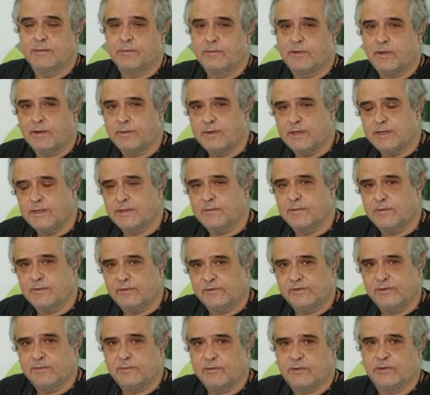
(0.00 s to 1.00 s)
Probably the
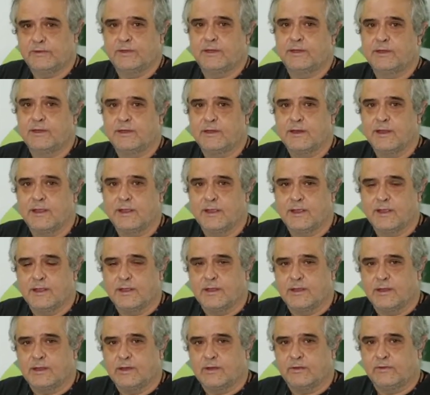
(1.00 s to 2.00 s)
most important
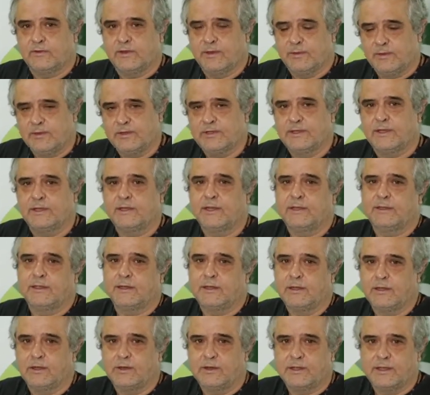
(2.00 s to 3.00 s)
contribution that
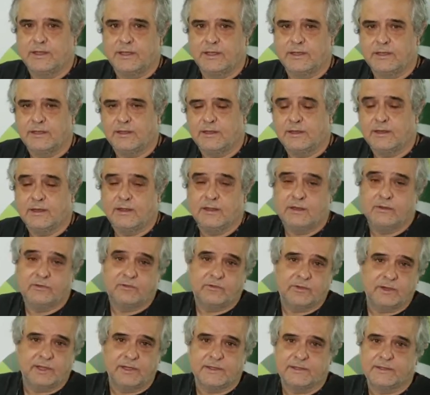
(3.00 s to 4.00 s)
technology and new
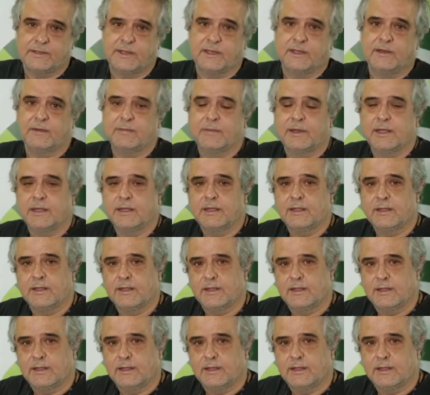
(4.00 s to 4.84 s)
trends can make